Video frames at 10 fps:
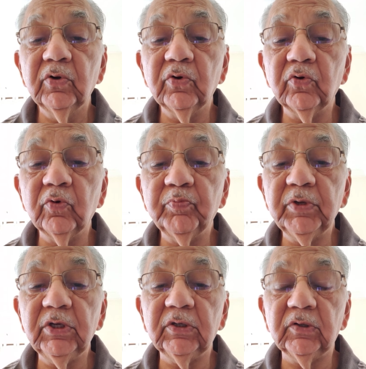
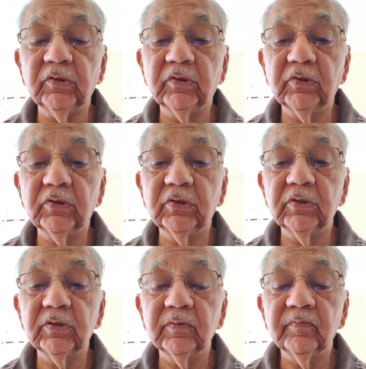
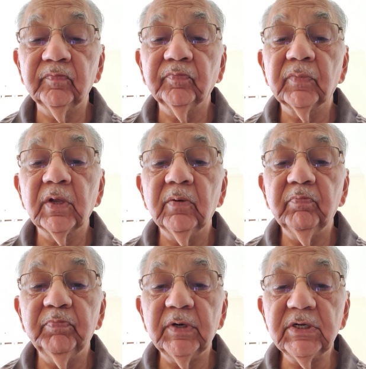rupees,
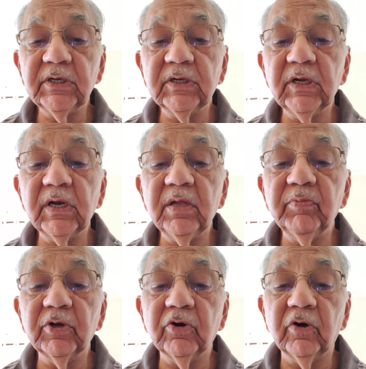particularly
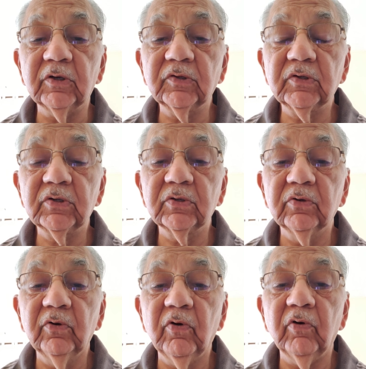because
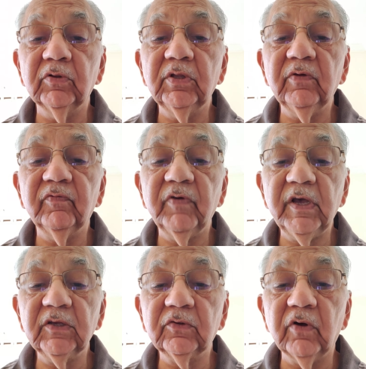on the
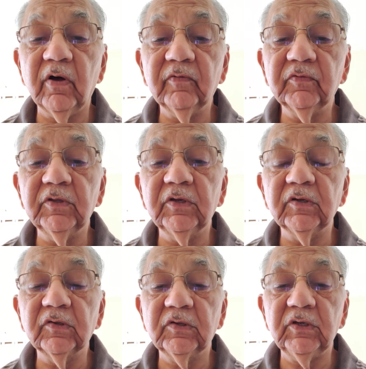face of the
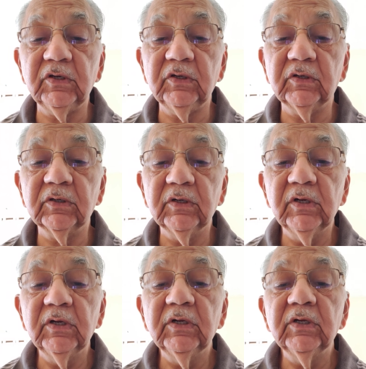receipt
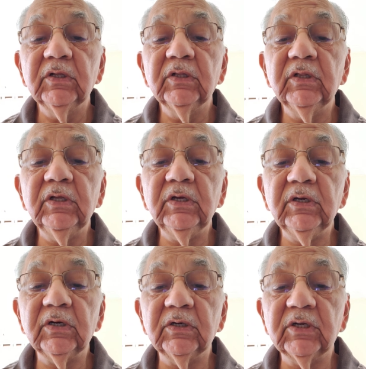
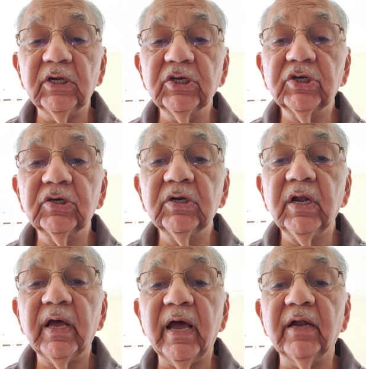the attention
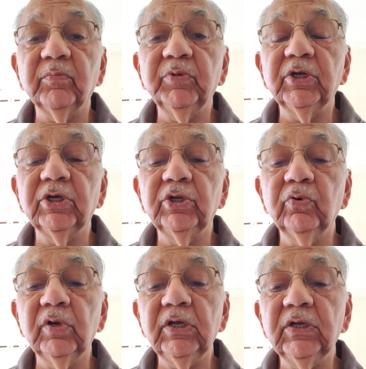had been
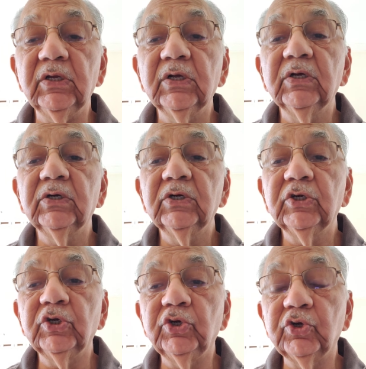duly
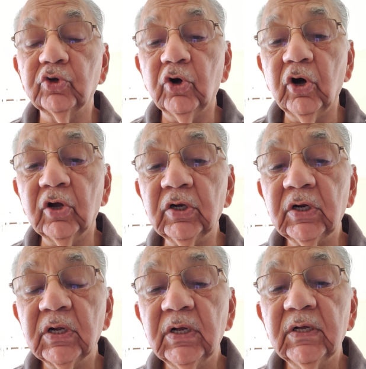
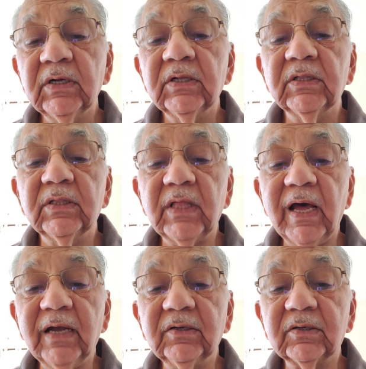drawn
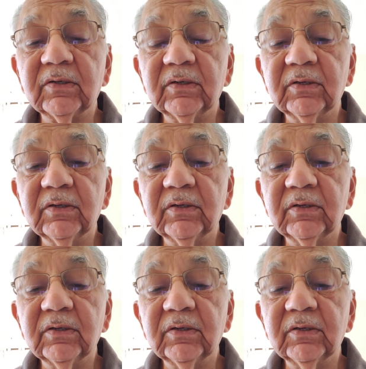that